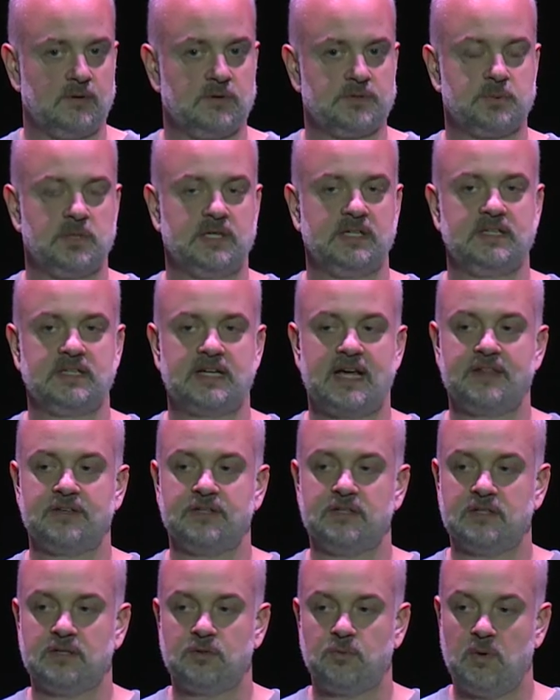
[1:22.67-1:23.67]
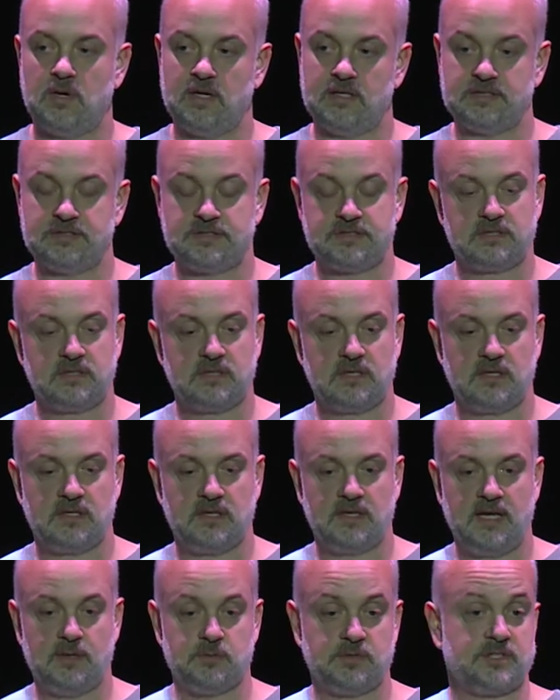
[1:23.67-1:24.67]
was putting together was
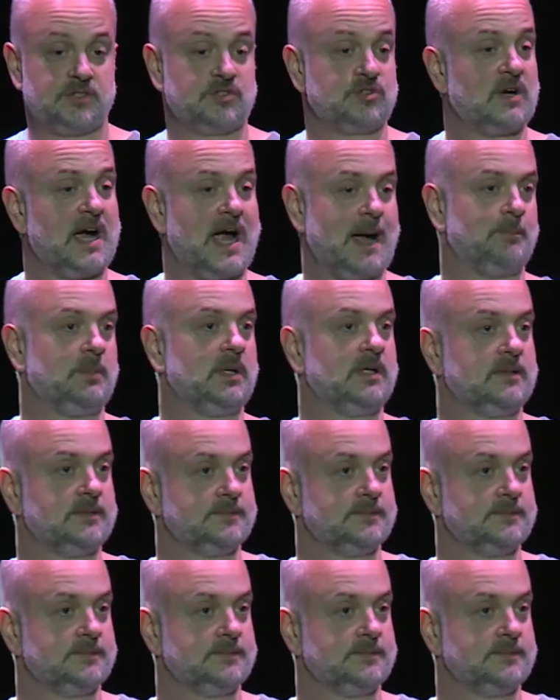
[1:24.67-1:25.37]
it was a trap.